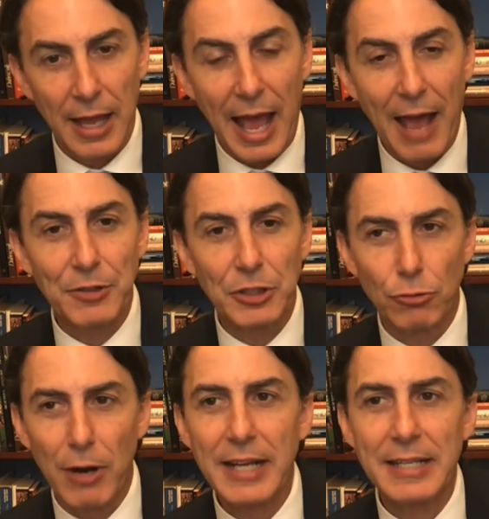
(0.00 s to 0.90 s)
have a
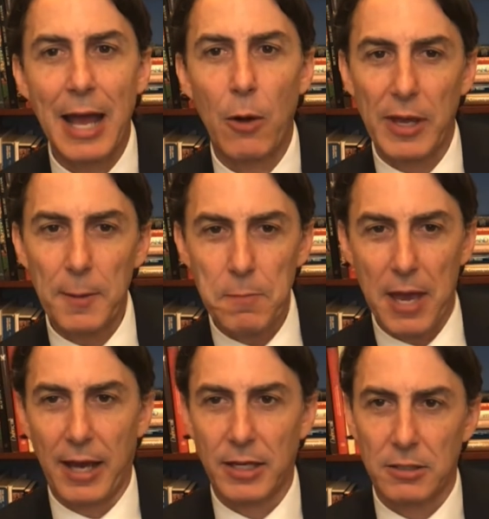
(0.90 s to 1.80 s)
direct now
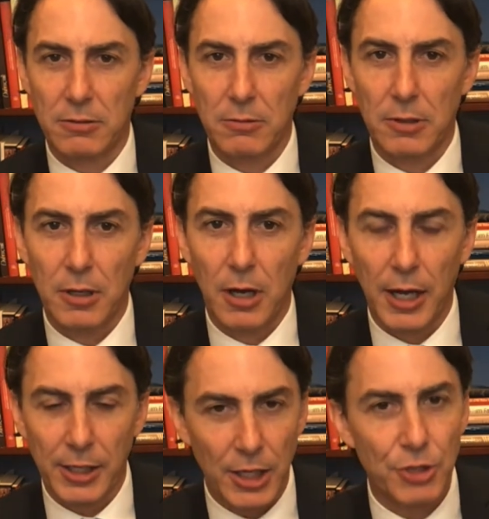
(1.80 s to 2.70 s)
impact
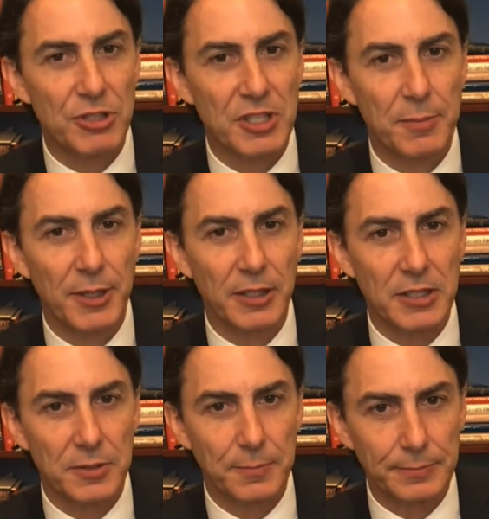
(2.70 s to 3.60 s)
on countries in the Middle
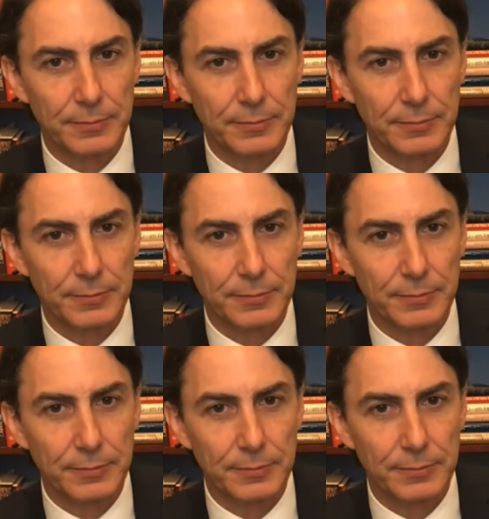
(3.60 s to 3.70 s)
East.